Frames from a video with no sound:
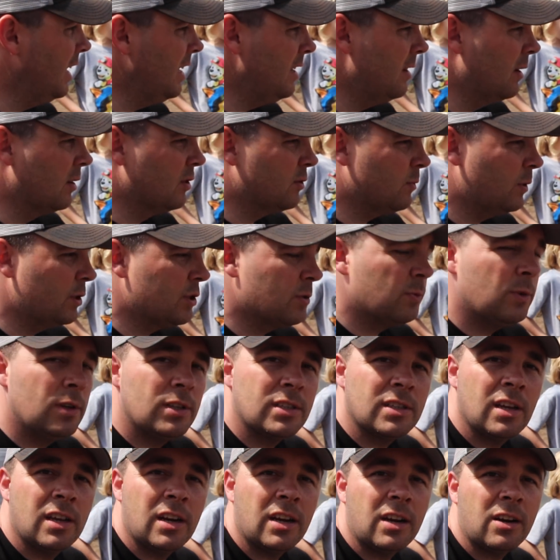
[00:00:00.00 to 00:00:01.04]
he knows which
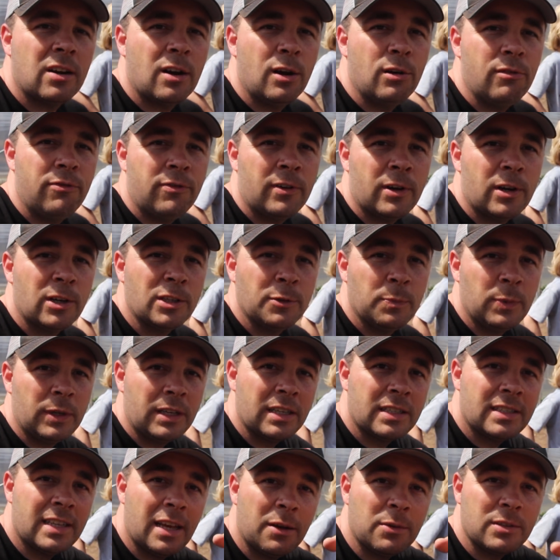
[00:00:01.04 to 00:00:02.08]
one's gonna grow first
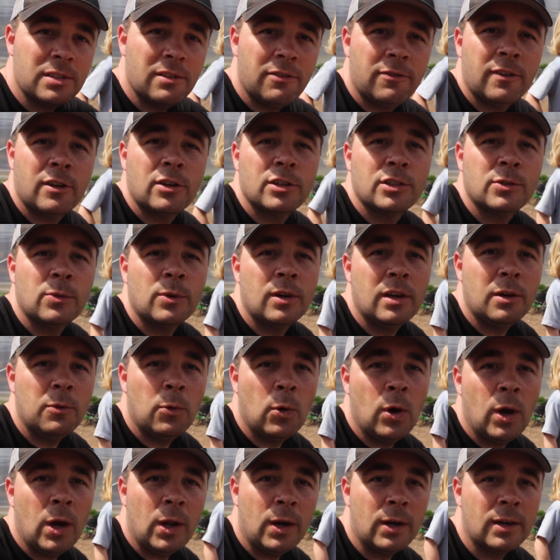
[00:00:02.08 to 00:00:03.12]
because that was the first one he
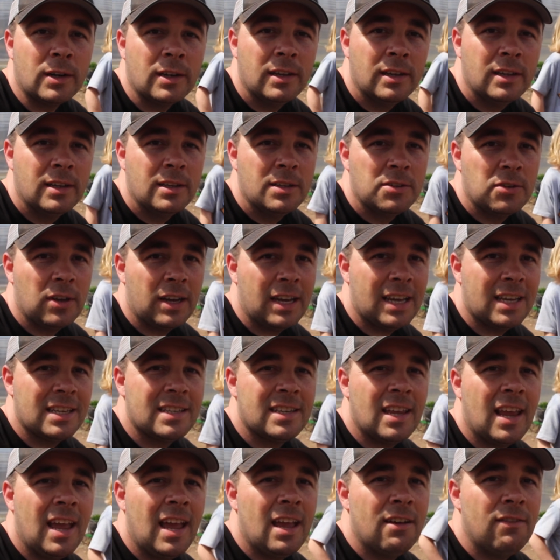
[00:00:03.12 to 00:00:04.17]
watered. So I
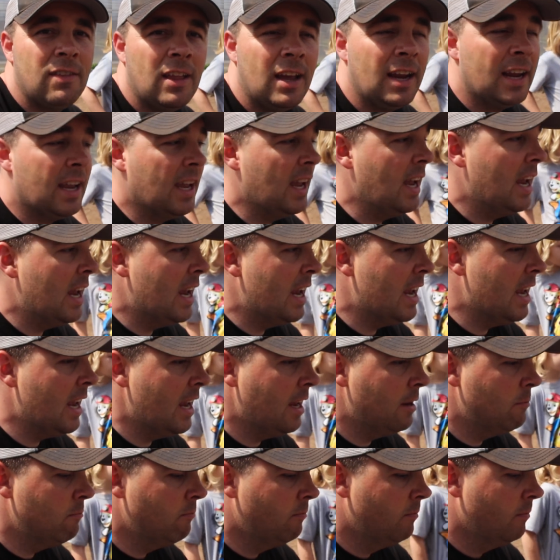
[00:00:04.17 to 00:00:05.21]
guess they have like
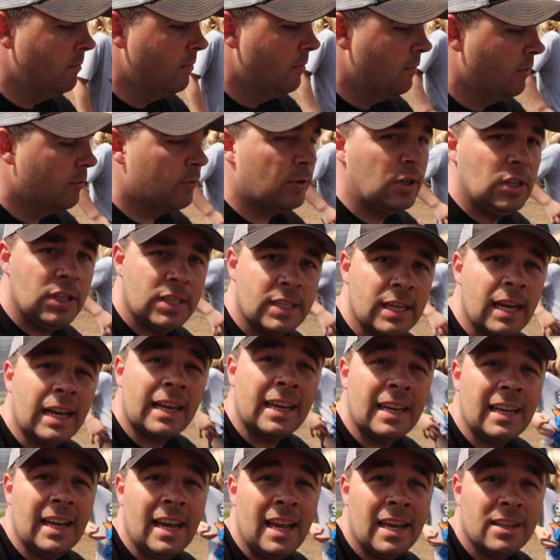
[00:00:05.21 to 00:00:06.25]
a three
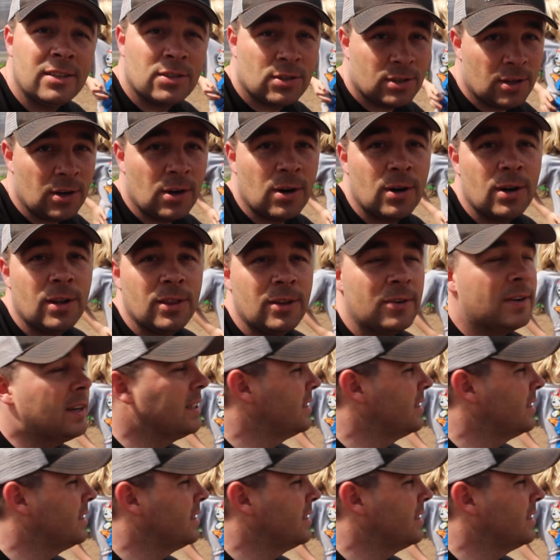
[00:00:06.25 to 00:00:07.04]
second head start on the